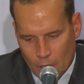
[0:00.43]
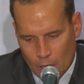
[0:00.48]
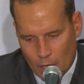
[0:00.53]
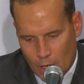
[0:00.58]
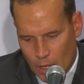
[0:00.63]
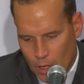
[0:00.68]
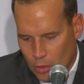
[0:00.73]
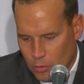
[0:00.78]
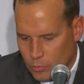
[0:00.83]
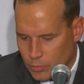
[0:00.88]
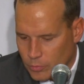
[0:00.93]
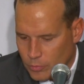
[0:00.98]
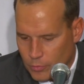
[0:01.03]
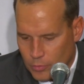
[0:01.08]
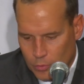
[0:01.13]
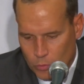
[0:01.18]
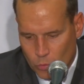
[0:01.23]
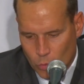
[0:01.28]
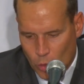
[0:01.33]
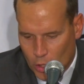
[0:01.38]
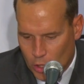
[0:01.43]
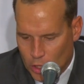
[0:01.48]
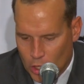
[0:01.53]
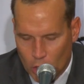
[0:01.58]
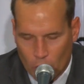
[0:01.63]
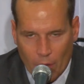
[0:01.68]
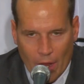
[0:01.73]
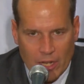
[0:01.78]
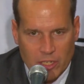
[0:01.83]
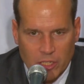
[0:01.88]
Want to
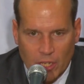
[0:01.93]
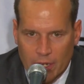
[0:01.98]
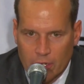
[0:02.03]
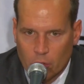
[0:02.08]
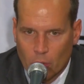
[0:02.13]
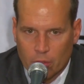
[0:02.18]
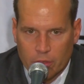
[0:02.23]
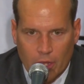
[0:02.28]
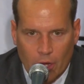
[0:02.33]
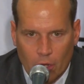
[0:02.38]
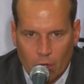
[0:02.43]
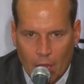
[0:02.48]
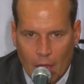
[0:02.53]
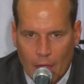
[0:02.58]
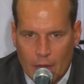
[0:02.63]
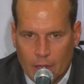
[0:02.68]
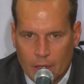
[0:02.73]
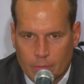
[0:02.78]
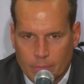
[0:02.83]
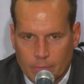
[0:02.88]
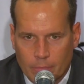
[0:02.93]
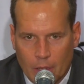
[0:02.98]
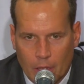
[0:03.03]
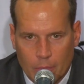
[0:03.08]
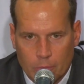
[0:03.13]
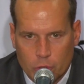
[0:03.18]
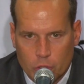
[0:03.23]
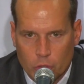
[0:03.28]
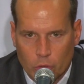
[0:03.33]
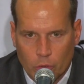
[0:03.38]
congratulate North Carolina,
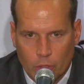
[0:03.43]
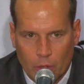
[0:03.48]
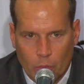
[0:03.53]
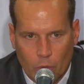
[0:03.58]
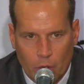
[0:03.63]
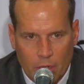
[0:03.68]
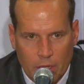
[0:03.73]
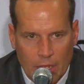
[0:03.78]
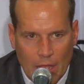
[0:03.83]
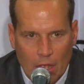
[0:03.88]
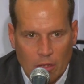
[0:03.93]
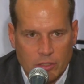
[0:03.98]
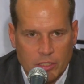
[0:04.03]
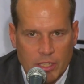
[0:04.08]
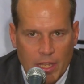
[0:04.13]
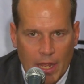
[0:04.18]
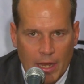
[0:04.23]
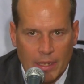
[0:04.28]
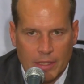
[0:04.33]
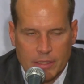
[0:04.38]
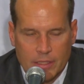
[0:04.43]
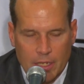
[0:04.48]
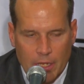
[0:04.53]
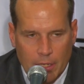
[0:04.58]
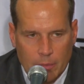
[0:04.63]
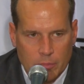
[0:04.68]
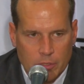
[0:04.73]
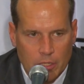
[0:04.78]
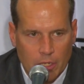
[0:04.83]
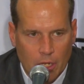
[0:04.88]
truly one of the outstanding
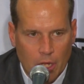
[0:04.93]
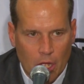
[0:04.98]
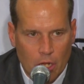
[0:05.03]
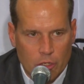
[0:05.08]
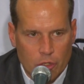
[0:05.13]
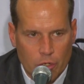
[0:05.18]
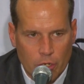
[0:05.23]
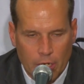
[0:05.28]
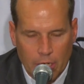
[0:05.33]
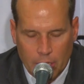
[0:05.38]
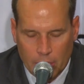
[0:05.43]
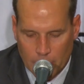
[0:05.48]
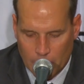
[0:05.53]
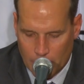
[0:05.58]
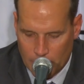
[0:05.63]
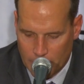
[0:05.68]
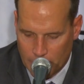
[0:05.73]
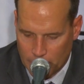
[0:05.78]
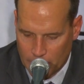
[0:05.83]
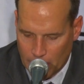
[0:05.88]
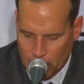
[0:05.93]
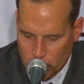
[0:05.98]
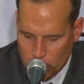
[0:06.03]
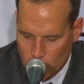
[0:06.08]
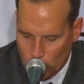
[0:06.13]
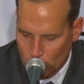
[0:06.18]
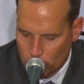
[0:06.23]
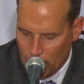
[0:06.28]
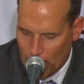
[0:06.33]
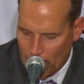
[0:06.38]
teams in the country. I think they
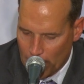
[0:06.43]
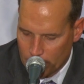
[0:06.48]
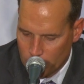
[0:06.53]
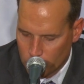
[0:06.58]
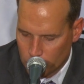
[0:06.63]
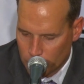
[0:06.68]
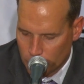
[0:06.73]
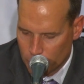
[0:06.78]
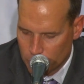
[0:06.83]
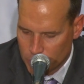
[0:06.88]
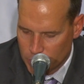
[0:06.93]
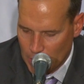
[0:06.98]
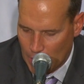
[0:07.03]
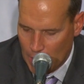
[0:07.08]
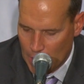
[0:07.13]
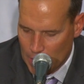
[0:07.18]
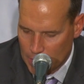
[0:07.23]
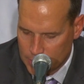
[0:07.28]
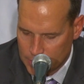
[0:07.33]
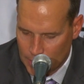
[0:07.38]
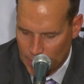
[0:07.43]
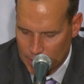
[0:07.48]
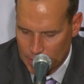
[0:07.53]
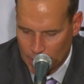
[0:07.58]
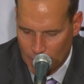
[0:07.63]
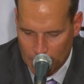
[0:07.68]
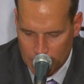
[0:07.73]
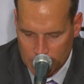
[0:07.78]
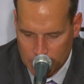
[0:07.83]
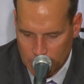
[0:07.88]
showed that with their size and
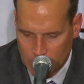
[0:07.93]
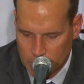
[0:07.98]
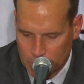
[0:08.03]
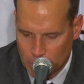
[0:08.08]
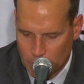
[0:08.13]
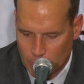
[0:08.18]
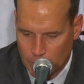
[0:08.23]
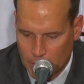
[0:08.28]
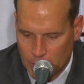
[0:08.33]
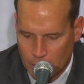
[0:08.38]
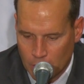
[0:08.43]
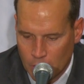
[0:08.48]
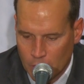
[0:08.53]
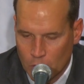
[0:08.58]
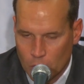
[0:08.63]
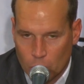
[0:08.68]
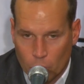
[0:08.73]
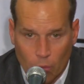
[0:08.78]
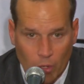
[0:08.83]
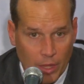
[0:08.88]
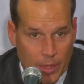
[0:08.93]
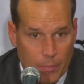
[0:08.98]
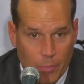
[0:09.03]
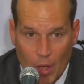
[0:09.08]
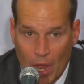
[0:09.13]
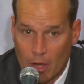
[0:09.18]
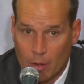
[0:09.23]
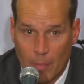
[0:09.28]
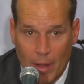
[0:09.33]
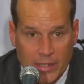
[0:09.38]
athleticism, and really
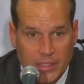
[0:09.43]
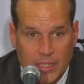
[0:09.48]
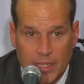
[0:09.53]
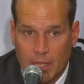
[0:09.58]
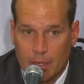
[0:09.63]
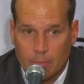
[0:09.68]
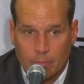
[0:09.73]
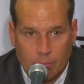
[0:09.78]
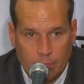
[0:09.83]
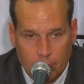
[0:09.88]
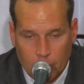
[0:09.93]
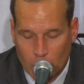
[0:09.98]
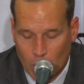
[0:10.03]
proud of my team.